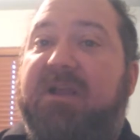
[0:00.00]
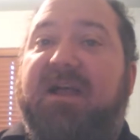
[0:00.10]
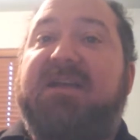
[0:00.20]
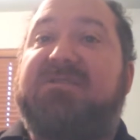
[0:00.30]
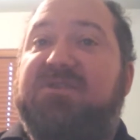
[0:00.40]

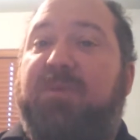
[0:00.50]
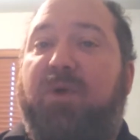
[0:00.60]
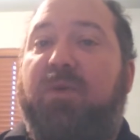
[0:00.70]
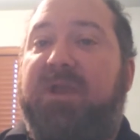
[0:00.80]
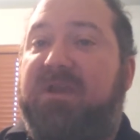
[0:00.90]
classes per
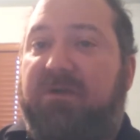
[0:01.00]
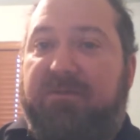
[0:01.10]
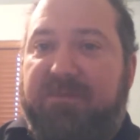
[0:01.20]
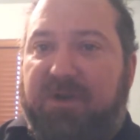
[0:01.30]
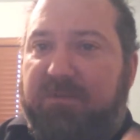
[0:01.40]
week,
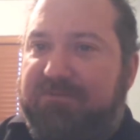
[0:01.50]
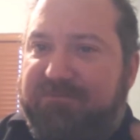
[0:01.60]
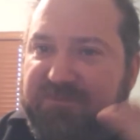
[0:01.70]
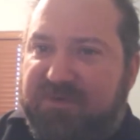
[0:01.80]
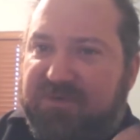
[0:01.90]
or
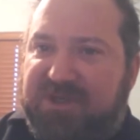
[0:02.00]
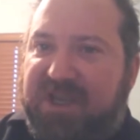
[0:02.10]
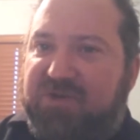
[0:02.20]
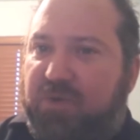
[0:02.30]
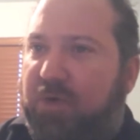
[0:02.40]

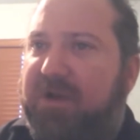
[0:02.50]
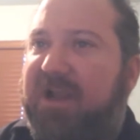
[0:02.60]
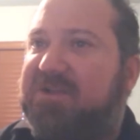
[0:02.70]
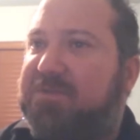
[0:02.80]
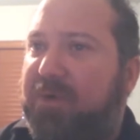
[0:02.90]
scheduled
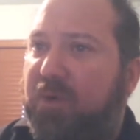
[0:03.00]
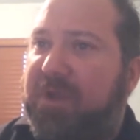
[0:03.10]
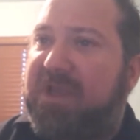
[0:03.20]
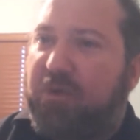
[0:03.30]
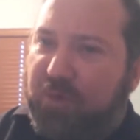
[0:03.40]
workouts per
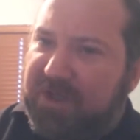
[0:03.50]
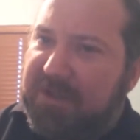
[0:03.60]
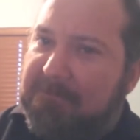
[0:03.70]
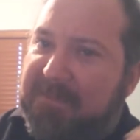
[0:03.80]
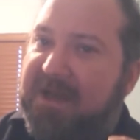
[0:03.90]
week. Really
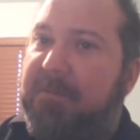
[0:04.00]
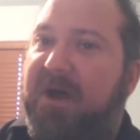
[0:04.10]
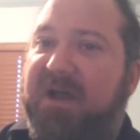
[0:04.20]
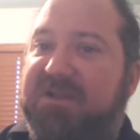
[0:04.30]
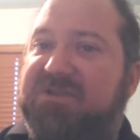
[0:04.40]

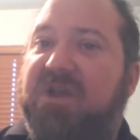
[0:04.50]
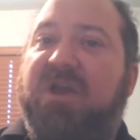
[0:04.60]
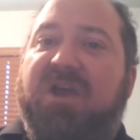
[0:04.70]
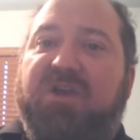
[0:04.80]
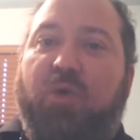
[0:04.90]
minimize
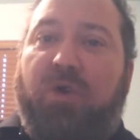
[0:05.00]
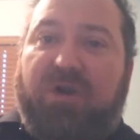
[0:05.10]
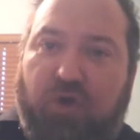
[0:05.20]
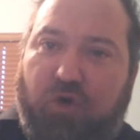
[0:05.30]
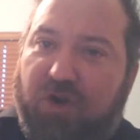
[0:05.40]
your
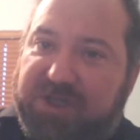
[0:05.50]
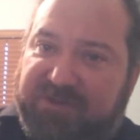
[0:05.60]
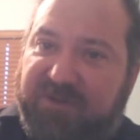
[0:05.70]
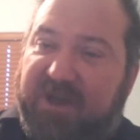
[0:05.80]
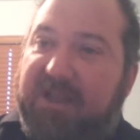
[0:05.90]

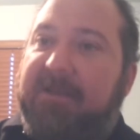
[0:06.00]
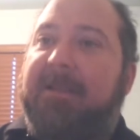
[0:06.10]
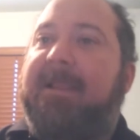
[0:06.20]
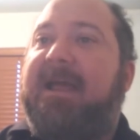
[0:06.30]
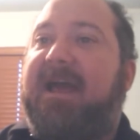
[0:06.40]
CrossFitting,
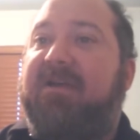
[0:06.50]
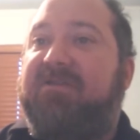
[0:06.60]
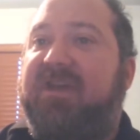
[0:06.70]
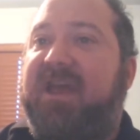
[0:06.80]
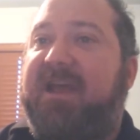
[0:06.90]

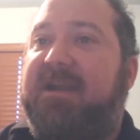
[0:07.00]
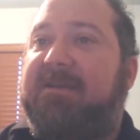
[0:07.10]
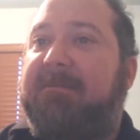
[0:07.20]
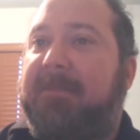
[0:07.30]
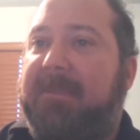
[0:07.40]
and
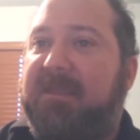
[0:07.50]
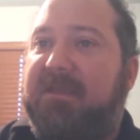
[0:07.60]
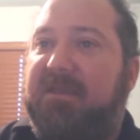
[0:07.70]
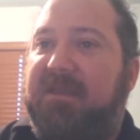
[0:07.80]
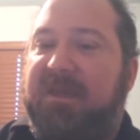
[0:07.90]
then
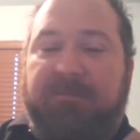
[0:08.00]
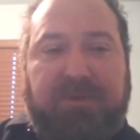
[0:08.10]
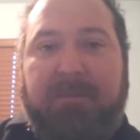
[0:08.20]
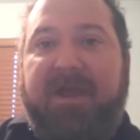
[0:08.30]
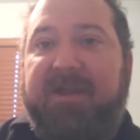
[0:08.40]

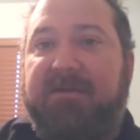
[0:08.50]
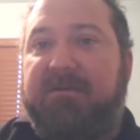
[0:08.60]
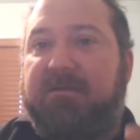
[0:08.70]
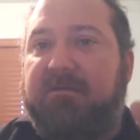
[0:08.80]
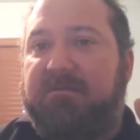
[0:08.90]
implement
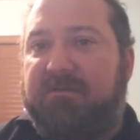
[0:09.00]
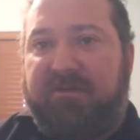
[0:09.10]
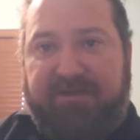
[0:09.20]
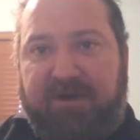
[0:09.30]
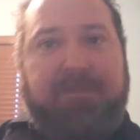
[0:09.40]

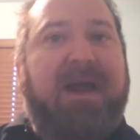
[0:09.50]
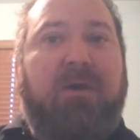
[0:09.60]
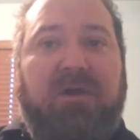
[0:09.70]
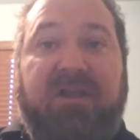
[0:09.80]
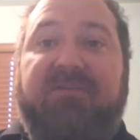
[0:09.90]
the
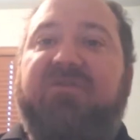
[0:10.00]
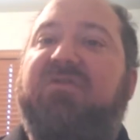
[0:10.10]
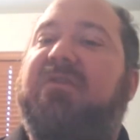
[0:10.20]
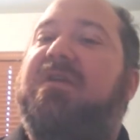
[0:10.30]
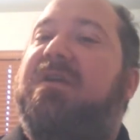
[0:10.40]
power
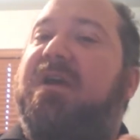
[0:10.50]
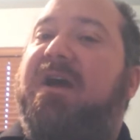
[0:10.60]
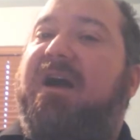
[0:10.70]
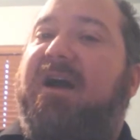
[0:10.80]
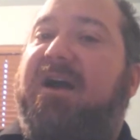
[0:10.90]
lifts.
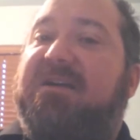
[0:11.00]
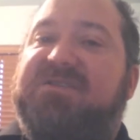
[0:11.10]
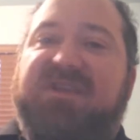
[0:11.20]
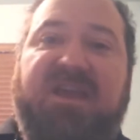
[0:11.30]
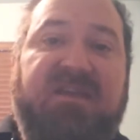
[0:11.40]

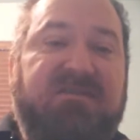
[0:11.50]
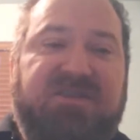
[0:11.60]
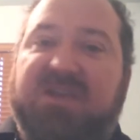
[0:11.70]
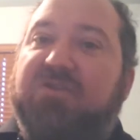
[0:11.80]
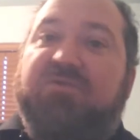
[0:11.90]
Say
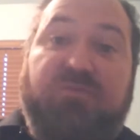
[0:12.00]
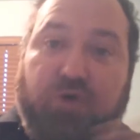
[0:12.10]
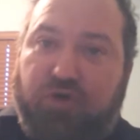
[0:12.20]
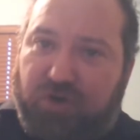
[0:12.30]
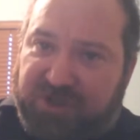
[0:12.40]
you
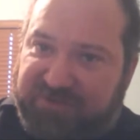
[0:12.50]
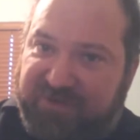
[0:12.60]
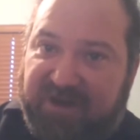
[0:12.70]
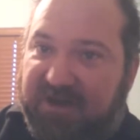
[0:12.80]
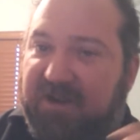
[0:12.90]

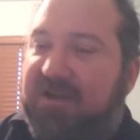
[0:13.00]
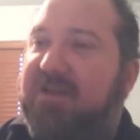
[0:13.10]
CrossFitted